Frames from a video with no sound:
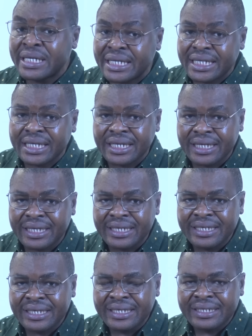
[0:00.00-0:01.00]
bin,
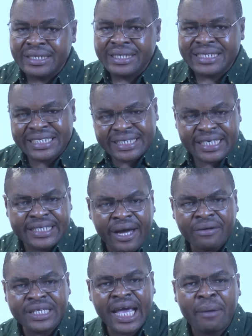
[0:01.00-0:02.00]
sitting
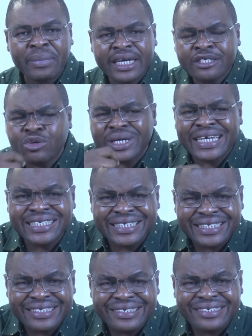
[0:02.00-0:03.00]
down there and begin to
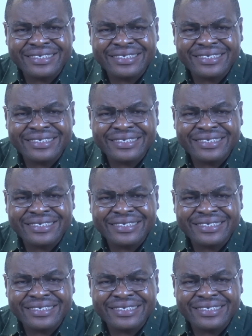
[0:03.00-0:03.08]
eat?